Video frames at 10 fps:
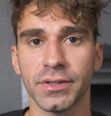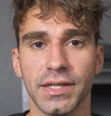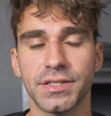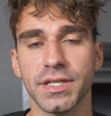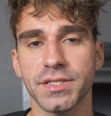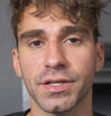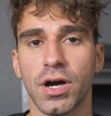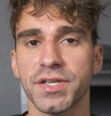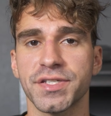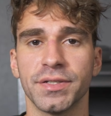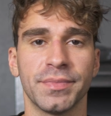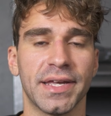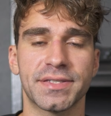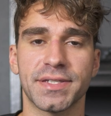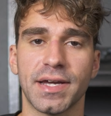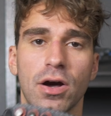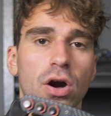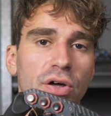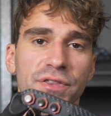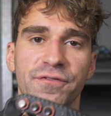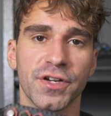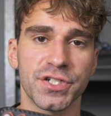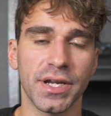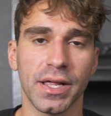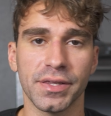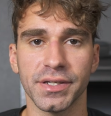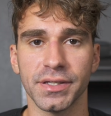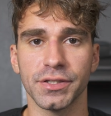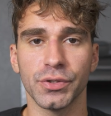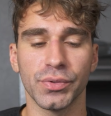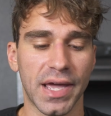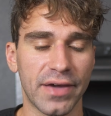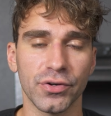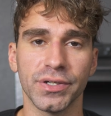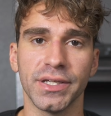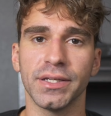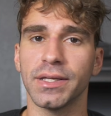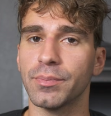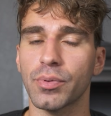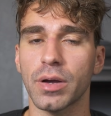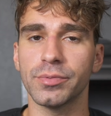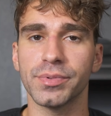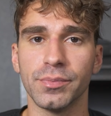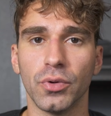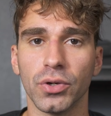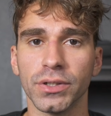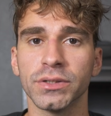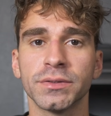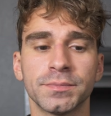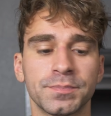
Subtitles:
It does look awesome. It's got all the functionality you would ever need and probably more.